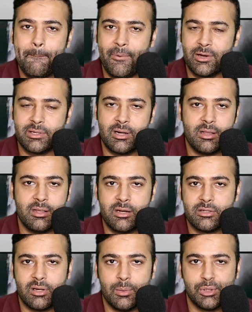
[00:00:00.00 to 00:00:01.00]
present in the
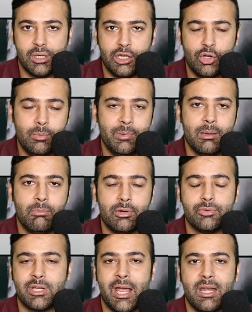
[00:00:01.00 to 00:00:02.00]
description, you'll be able
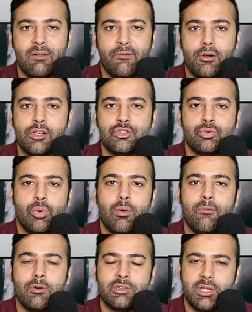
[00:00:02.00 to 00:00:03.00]
to sign up for your
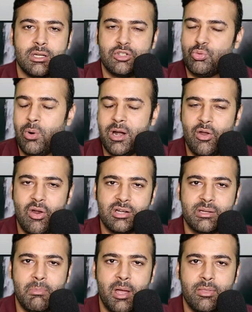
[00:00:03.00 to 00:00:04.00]
store for just
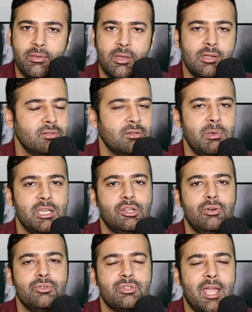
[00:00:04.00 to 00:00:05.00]
$1 a month. So make
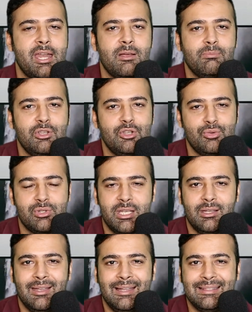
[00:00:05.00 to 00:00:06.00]
sure to sign up
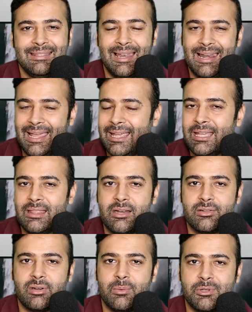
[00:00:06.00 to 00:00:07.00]
using the link in the
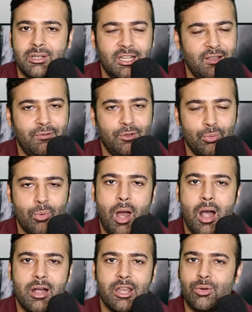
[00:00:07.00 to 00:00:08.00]
description if you
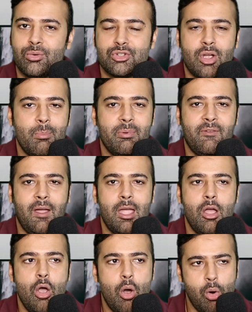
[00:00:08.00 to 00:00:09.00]
are new to
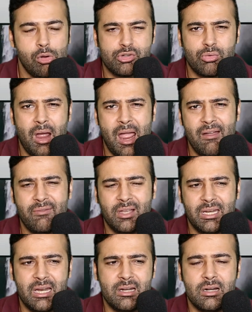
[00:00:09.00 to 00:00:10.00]
Shopify. Also, I have
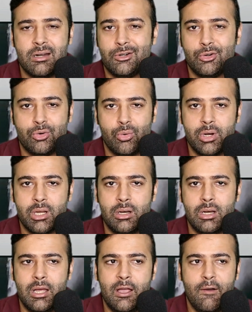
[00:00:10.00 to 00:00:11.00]
created a
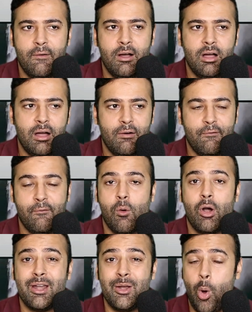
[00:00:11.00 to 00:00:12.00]
tutorial uh,
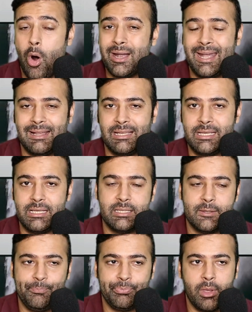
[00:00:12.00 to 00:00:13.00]
for non techies